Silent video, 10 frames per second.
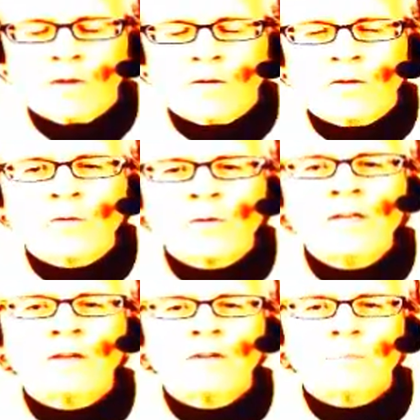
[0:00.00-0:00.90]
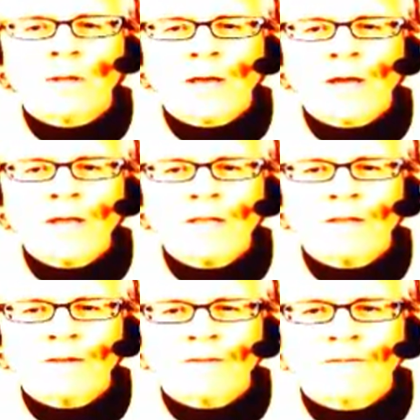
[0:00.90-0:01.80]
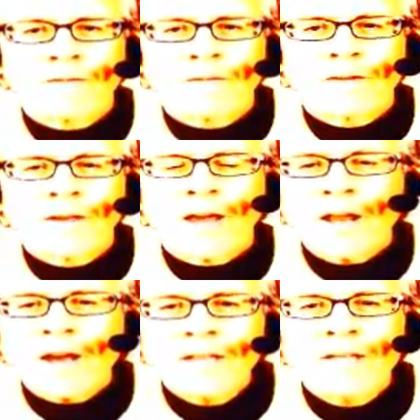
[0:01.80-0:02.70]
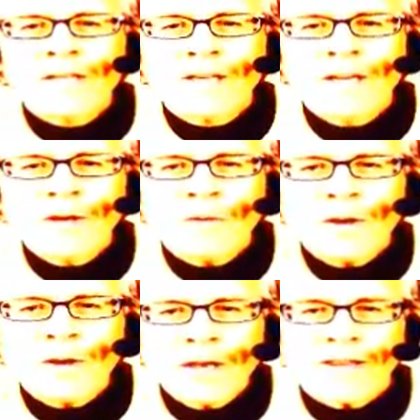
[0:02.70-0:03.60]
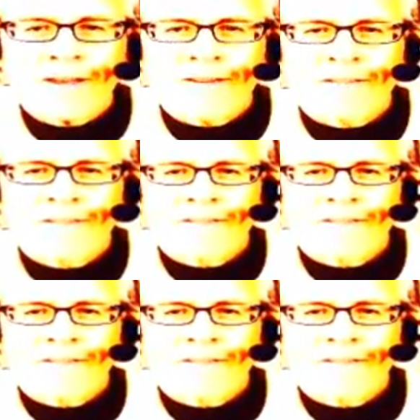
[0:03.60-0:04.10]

The trees of this planet cannot teach the ego anything.